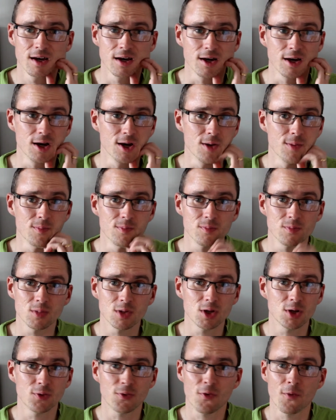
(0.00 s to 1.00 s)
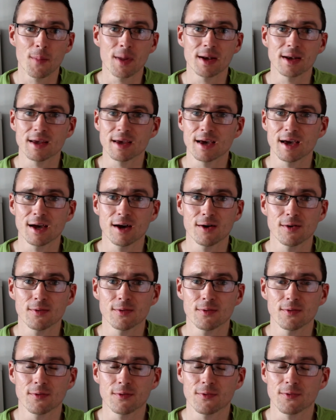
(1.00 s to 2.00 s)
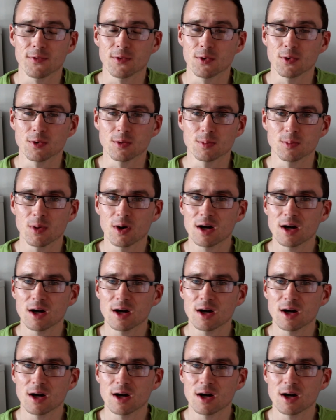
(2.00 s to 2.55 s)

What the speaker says: You ferment it out for,